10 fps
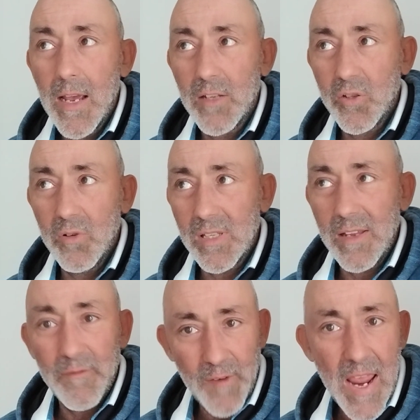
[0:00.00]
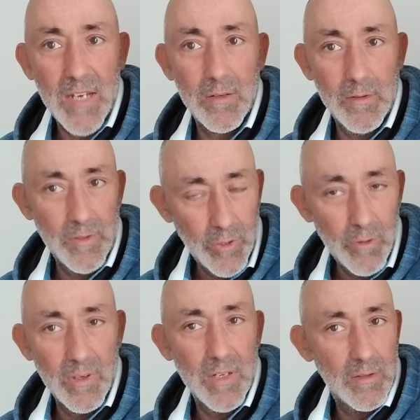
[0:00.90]
And so it's like fresh, it's
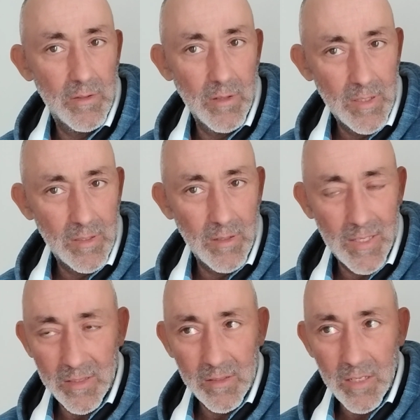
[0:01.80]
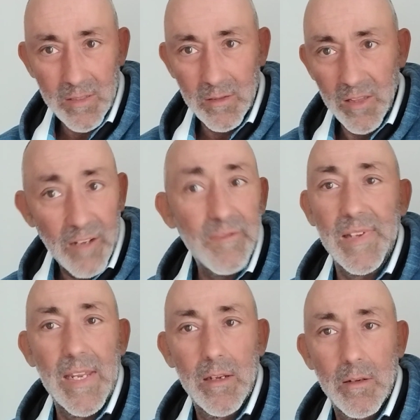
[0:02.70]
new, it's just
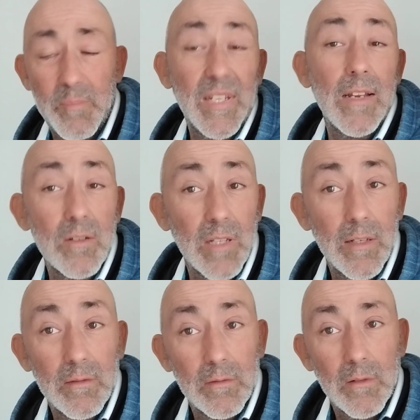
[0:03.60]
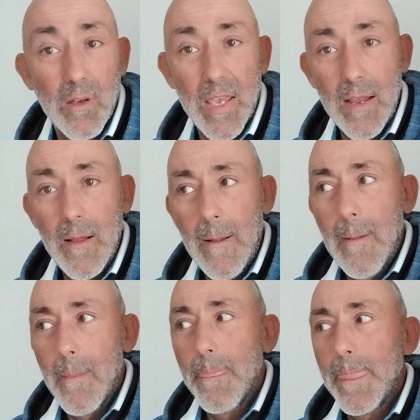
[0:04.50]
lovely, potentially, okay?
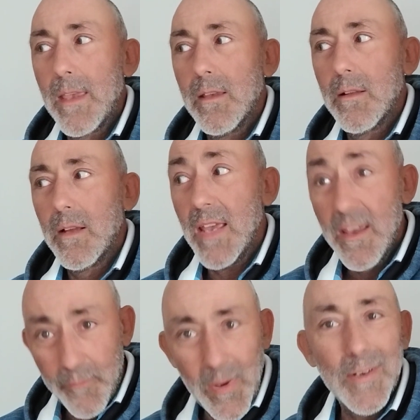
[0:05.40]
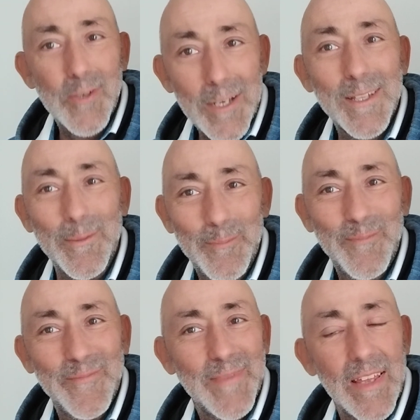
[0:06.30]
If we can trust them.
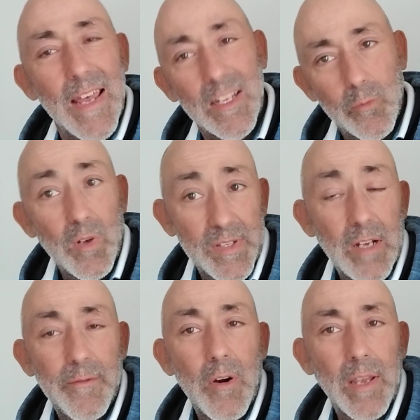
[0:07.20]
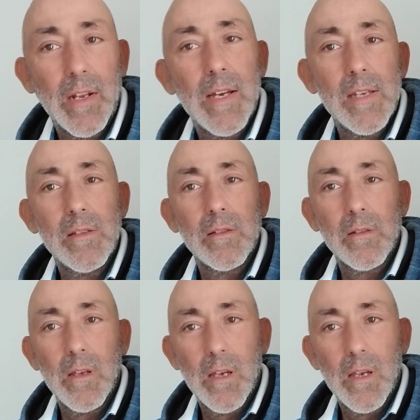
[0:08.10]
And that's what self-organized,